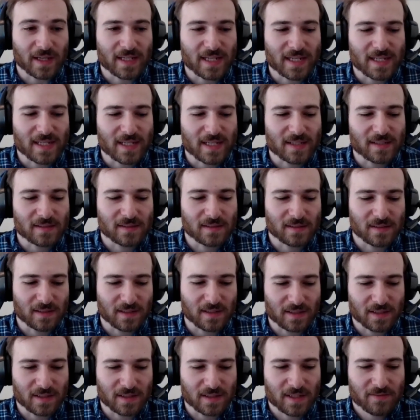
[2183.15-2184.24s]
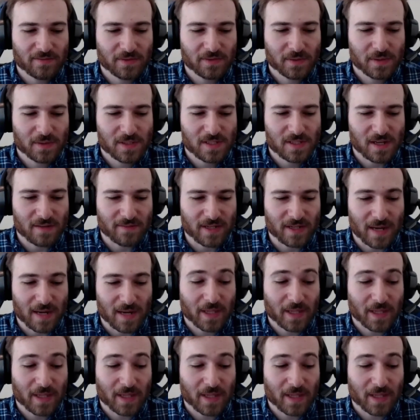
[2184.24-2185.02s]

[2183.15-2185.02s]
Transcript: The influence of it.